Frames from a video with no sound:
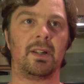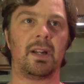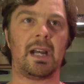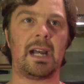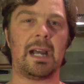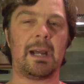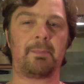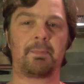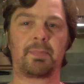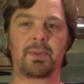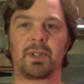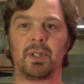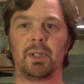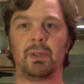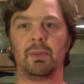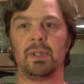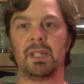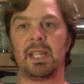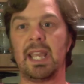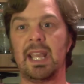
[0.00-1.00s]

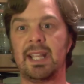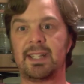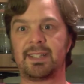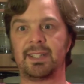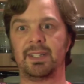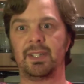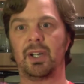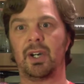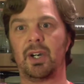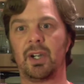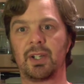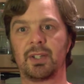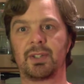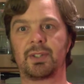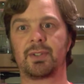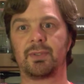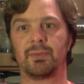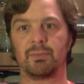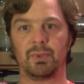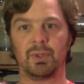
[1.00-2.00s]
absolutely hitting the
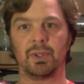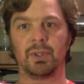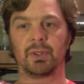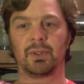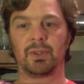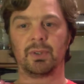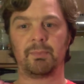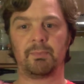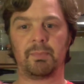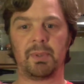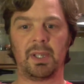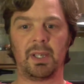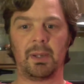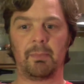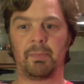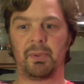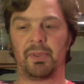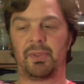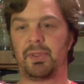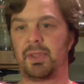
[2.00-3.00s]
heights of real good beer,
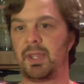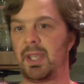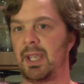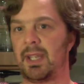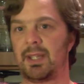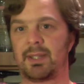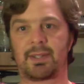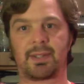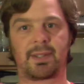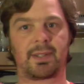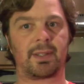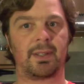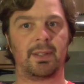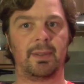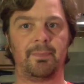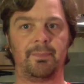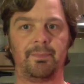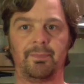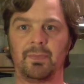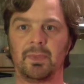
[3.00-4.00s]
but this
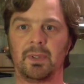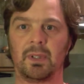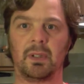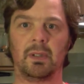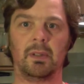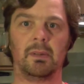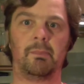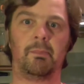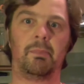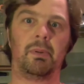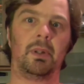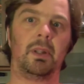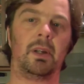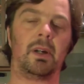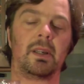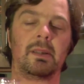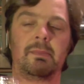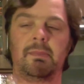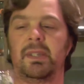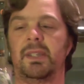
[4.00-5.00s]

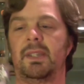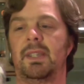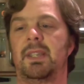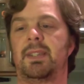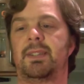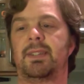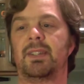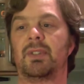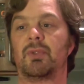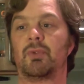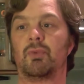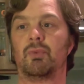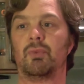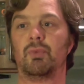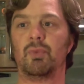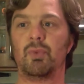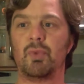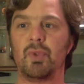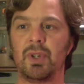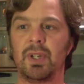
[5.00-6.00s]
blimey, this is
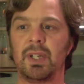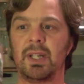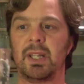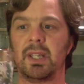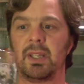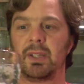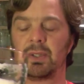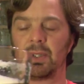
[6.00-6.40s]
really